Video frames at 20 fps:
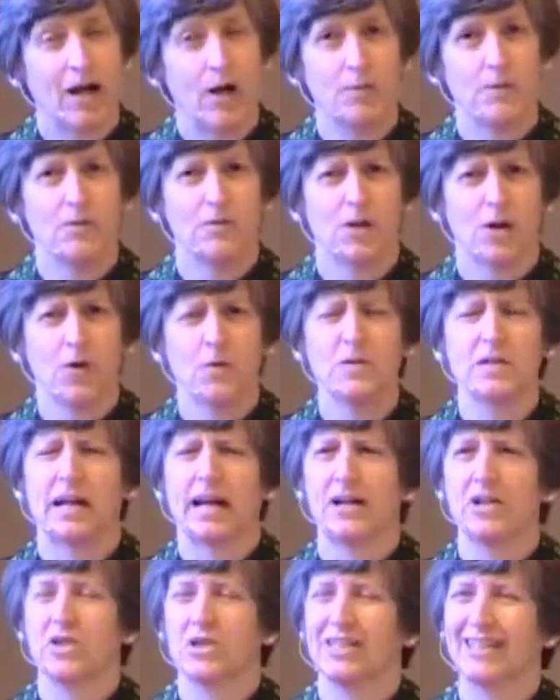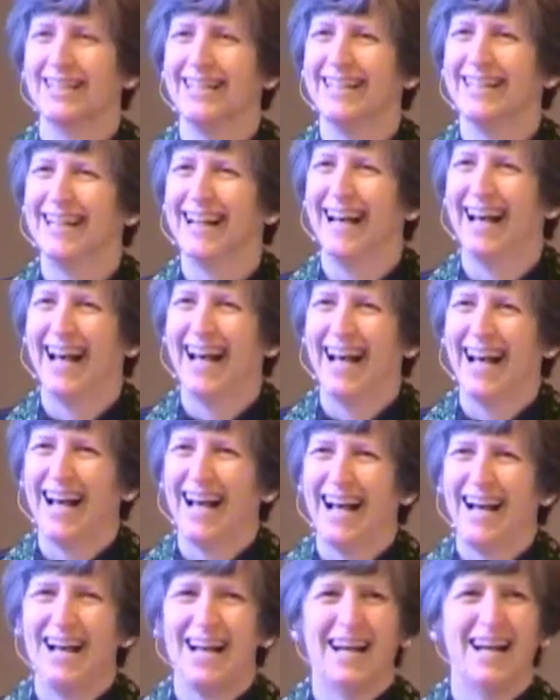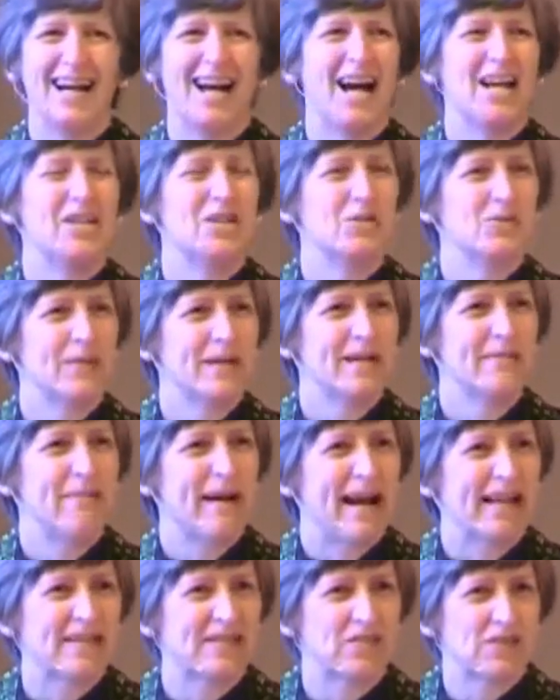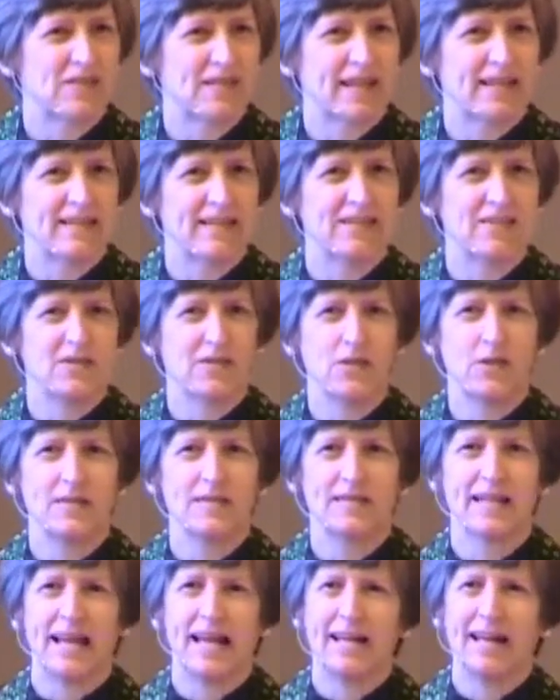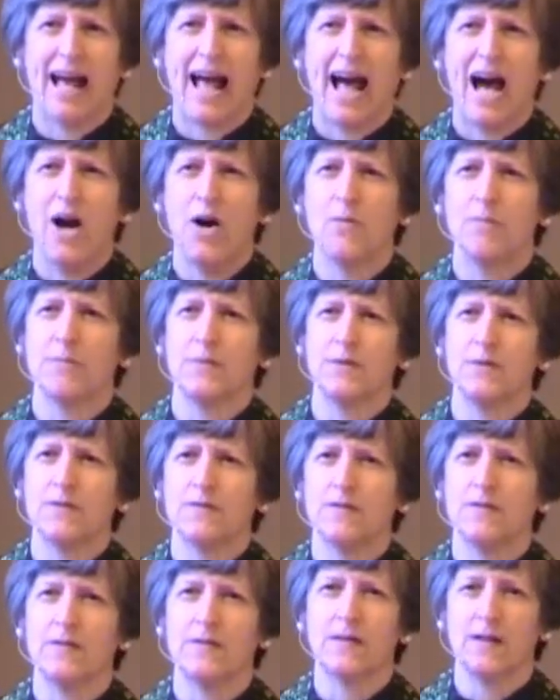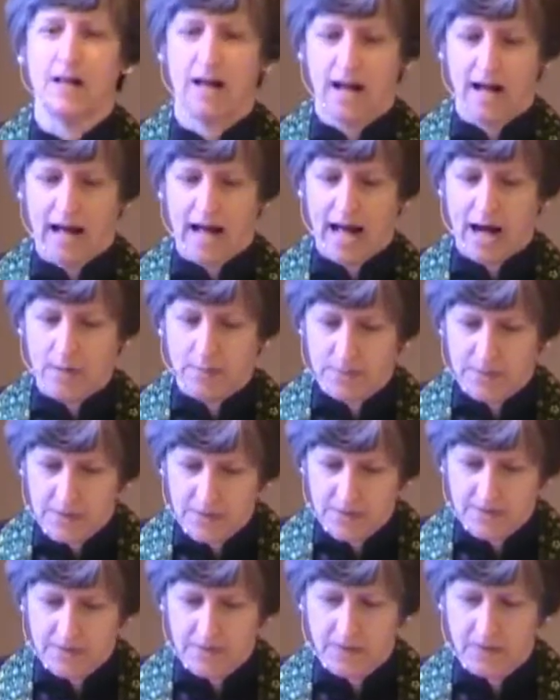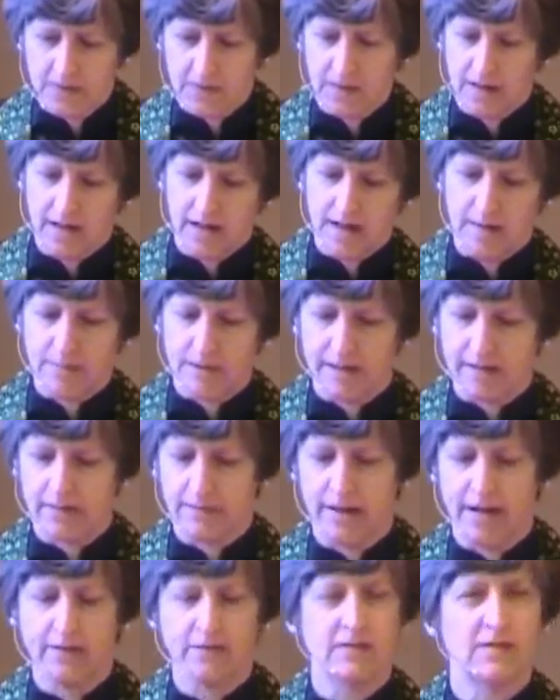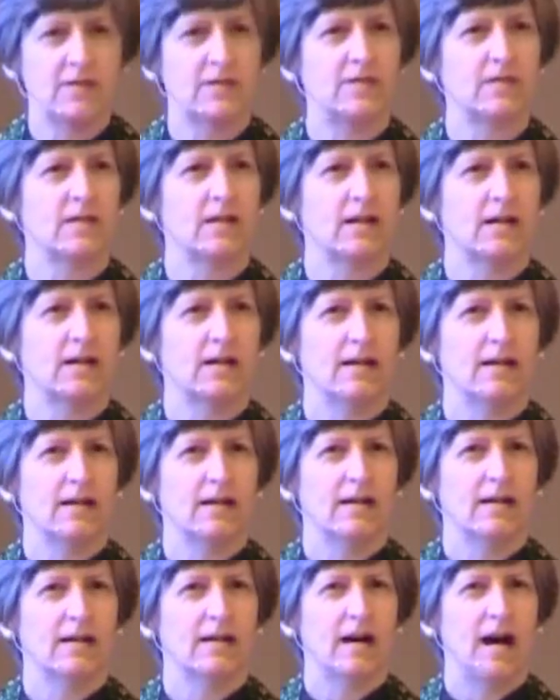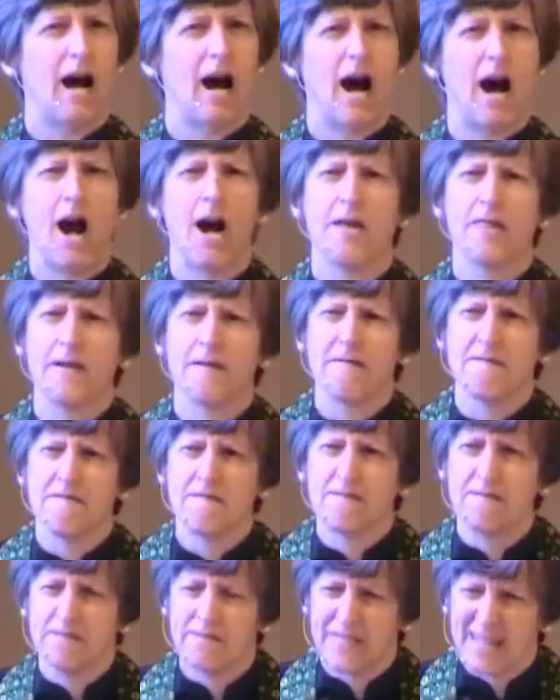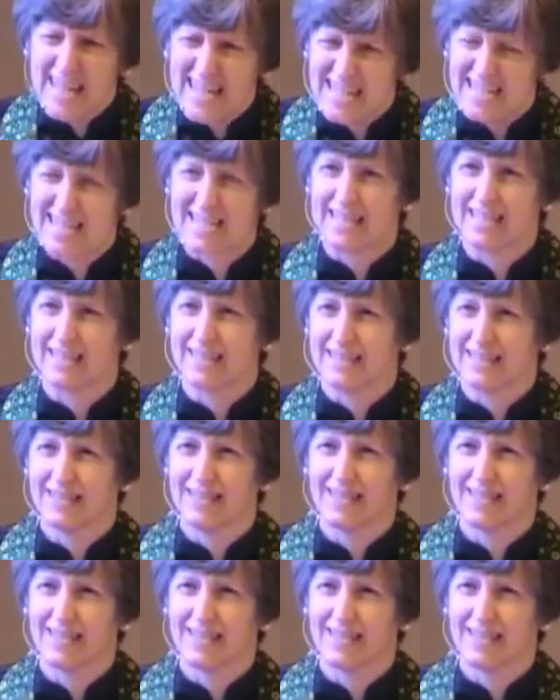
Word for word: I hope you don't, actually. You read passages like this and you say, How beautiful, how beautiful upon the mountains are the feet